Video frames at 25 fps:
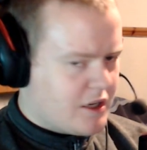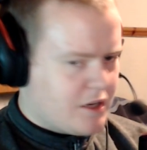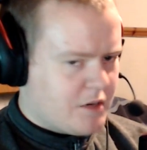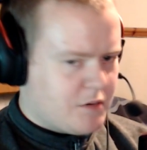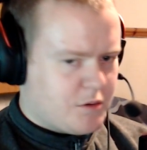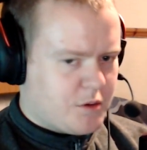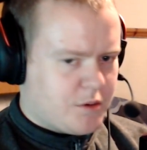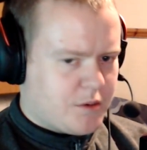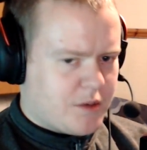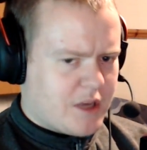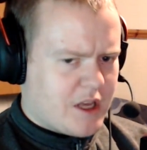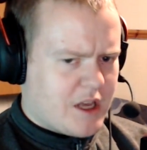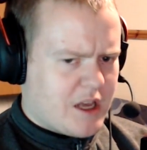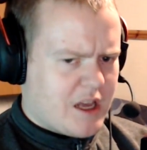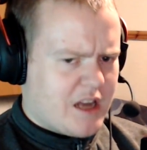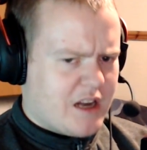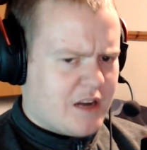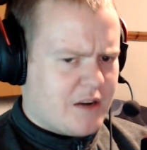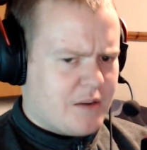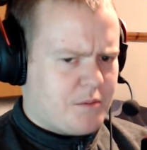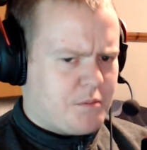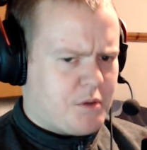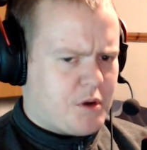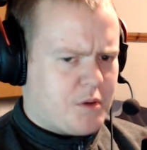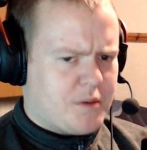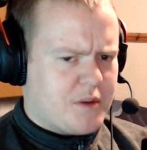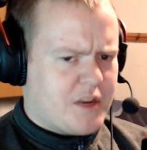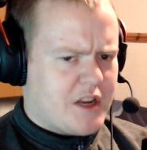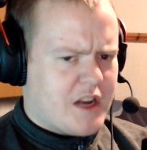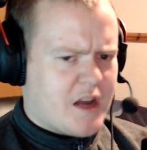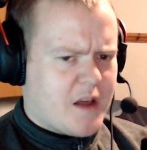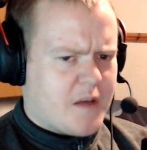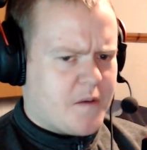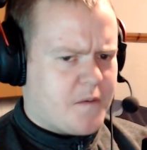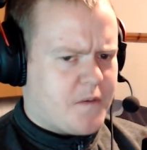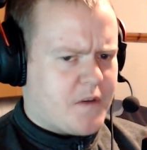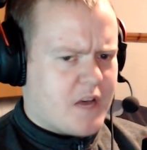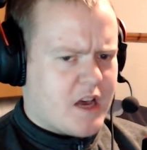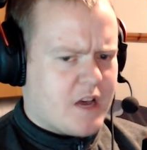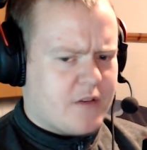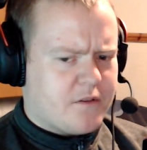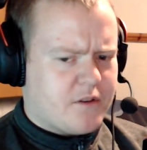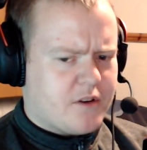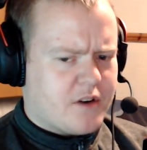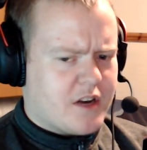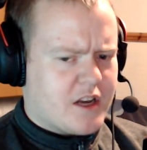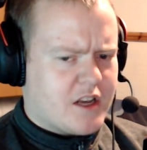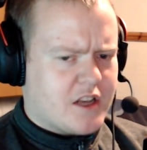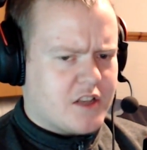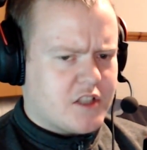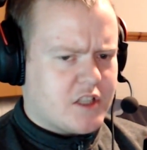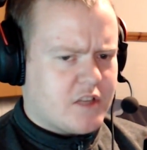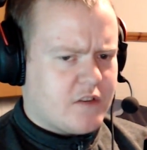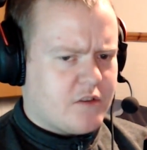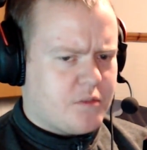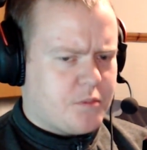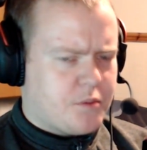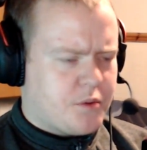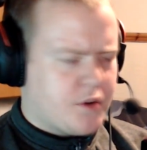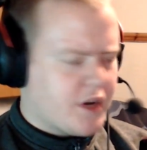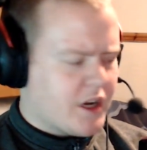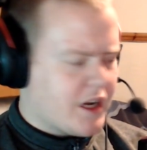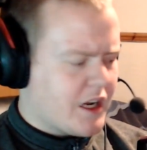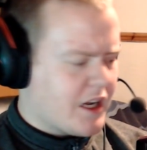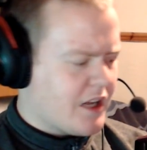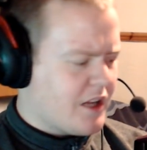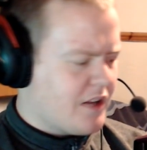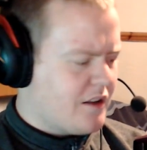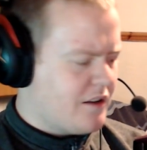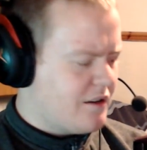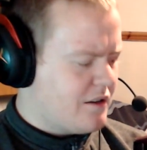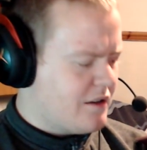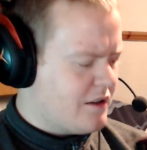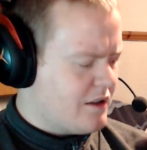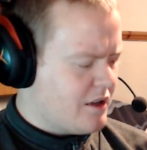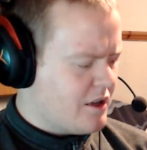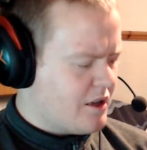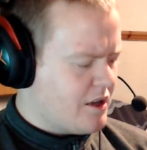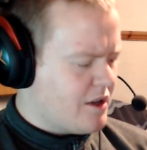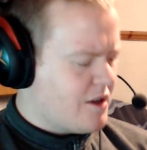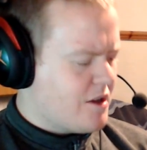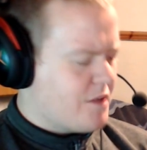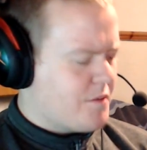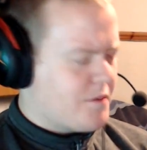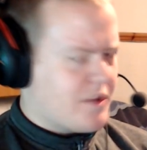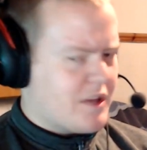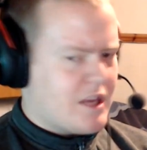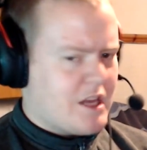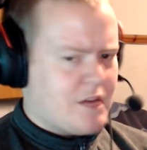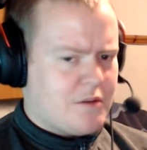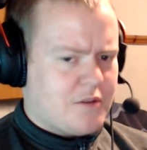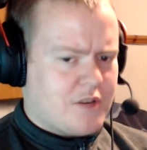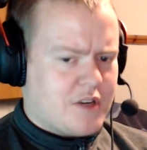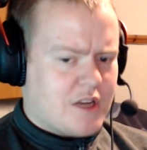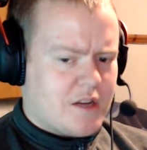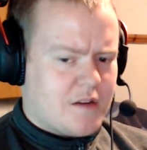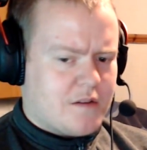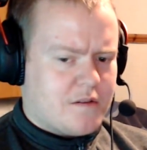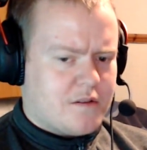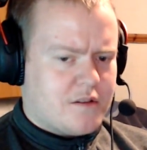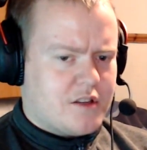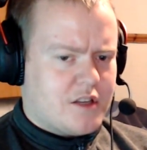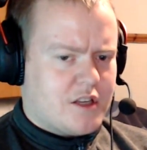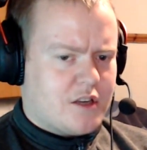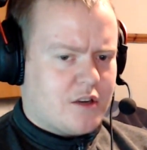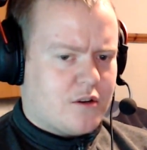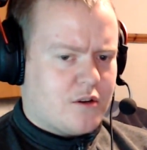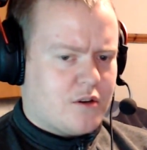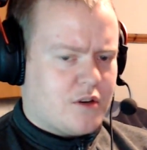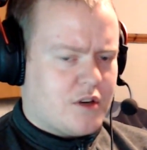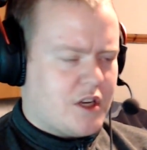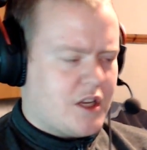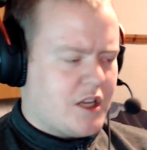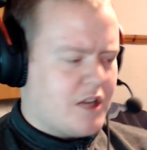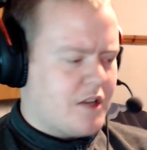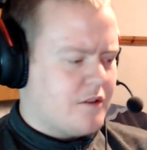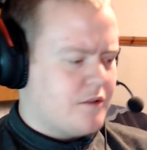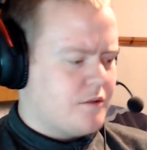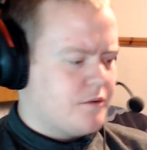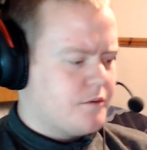we'll get probably an i5 or an i7 put in here. But that would definitely a good deal.